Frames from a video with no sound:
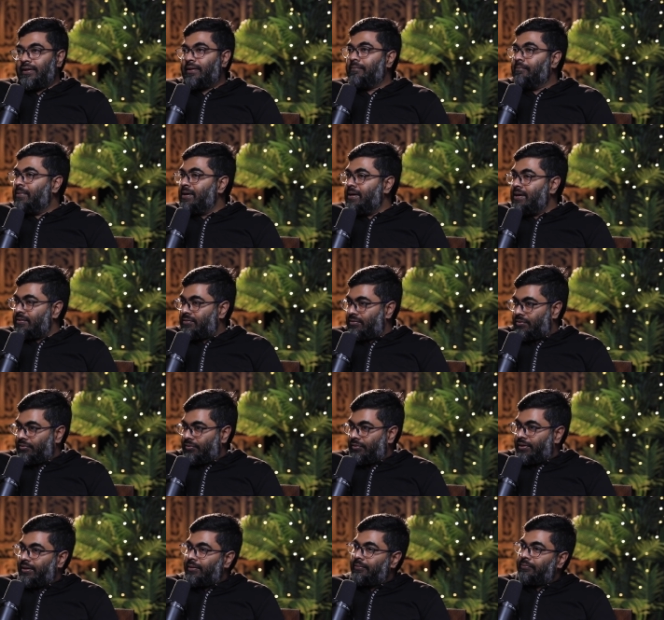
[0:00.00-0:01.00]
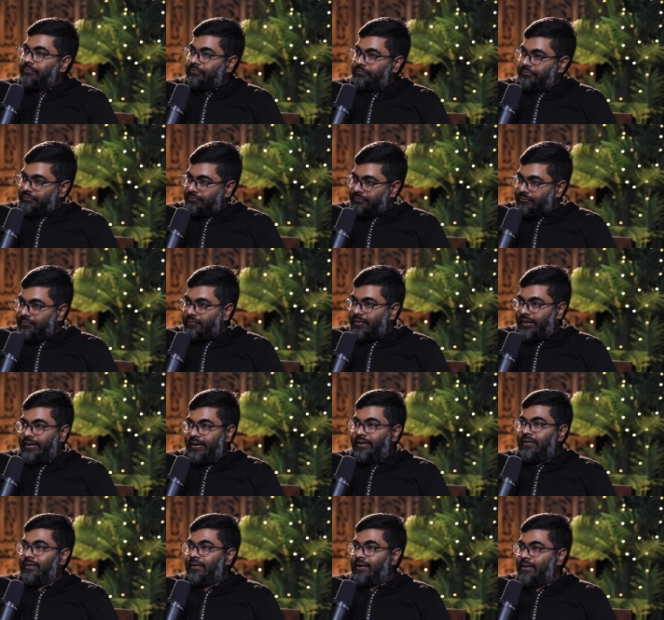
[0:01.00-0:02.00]
I build a story,
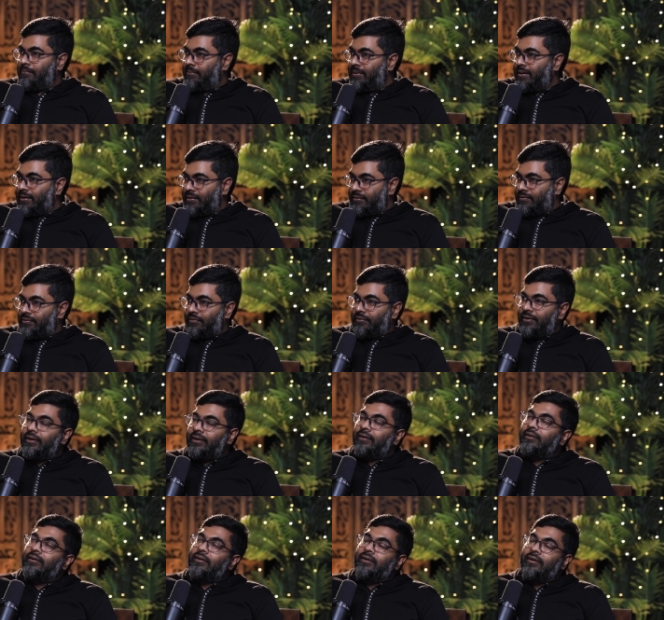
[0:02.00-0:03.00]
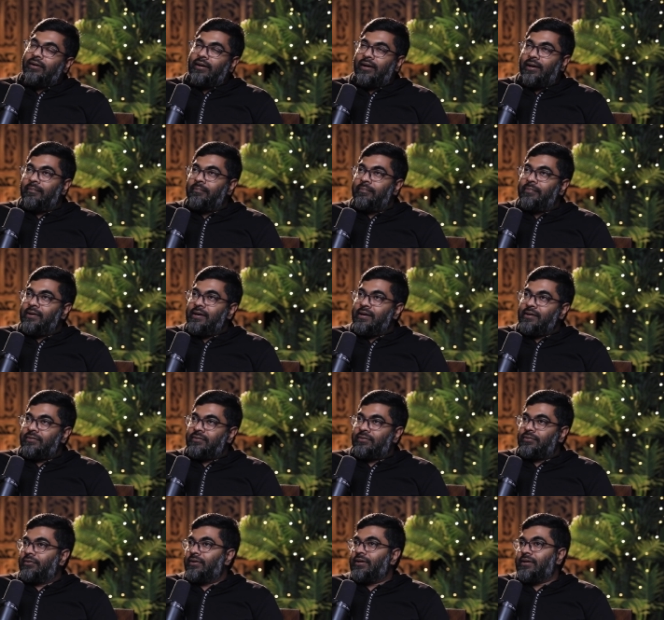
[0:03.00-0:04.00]
right? I build a story. I build a
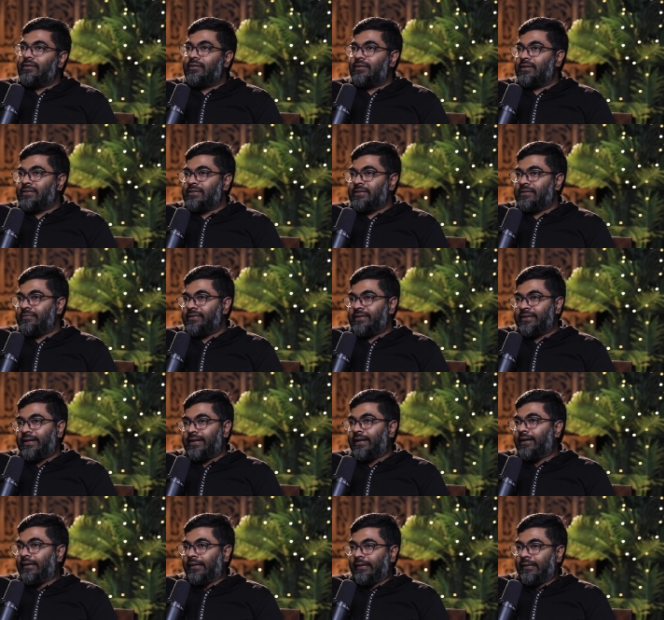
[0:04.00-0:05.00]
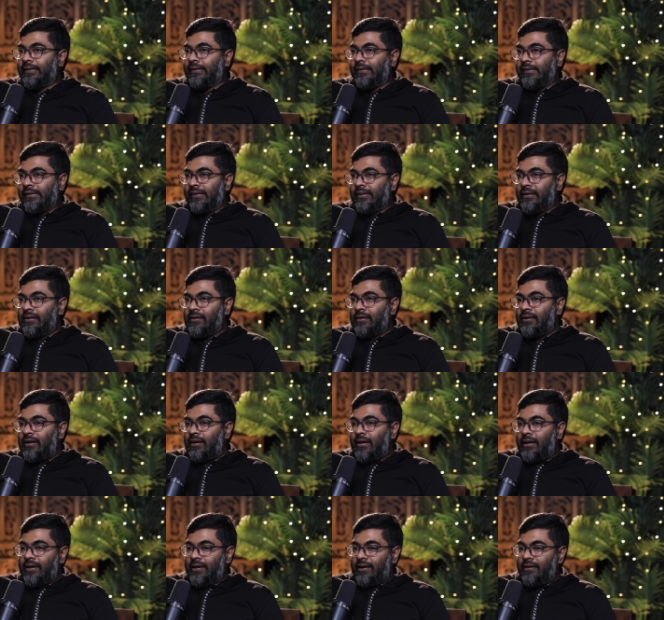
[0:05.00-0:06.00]
story in such a way that
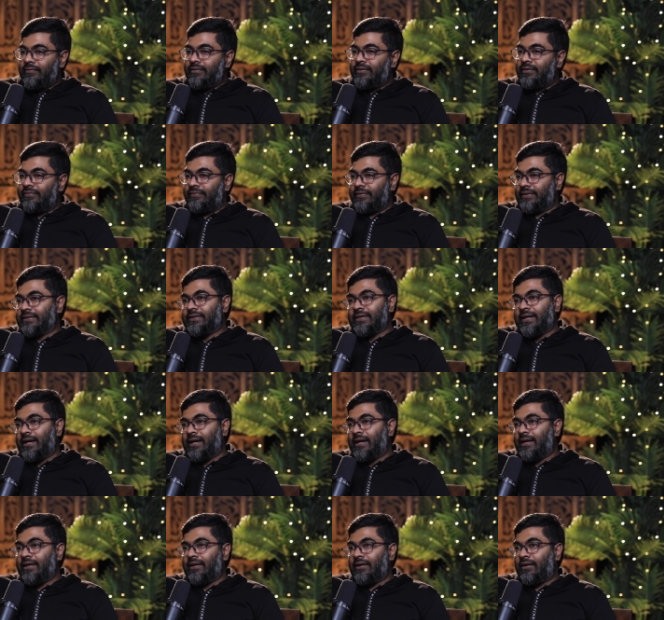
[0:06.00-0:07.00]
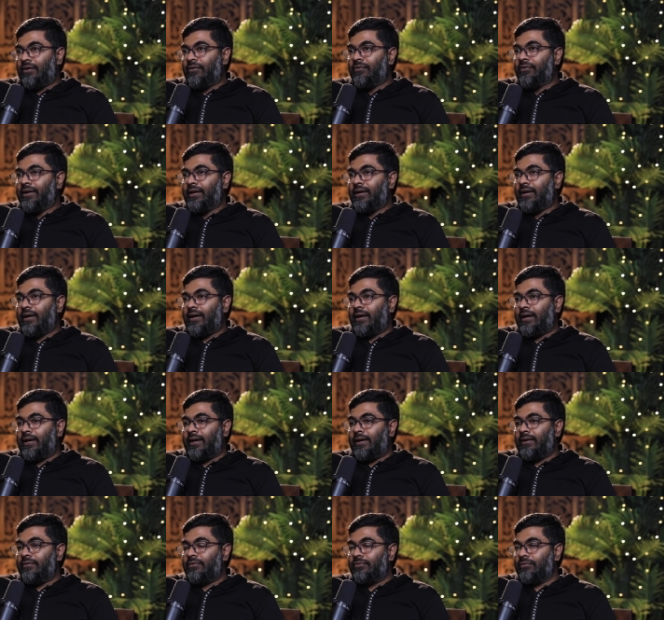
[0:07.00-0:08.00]
I have this functionality. How can
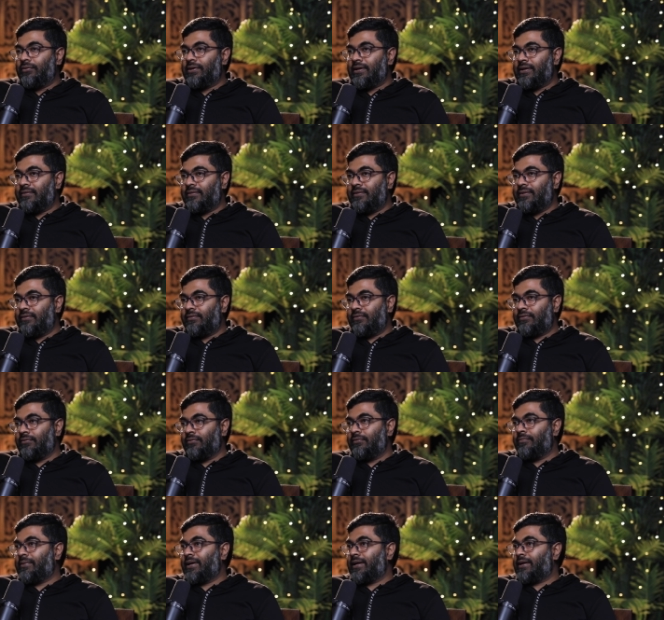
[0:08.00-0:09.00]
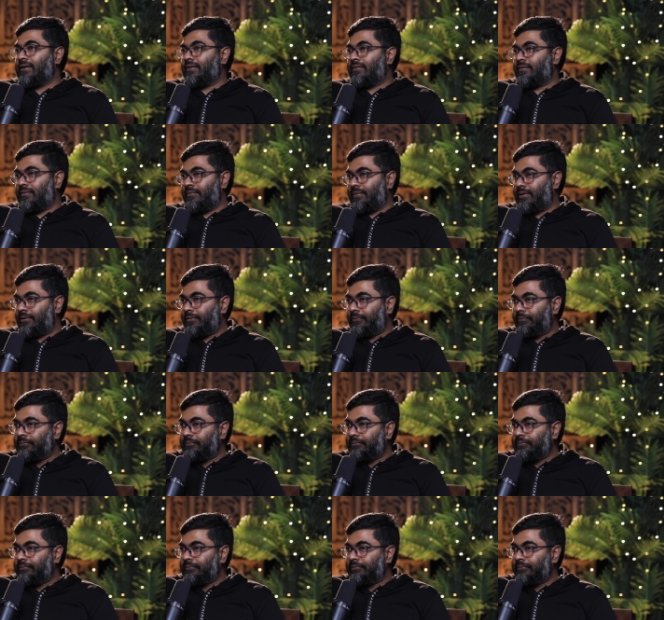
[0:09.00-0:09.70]
I showcase this to my customer?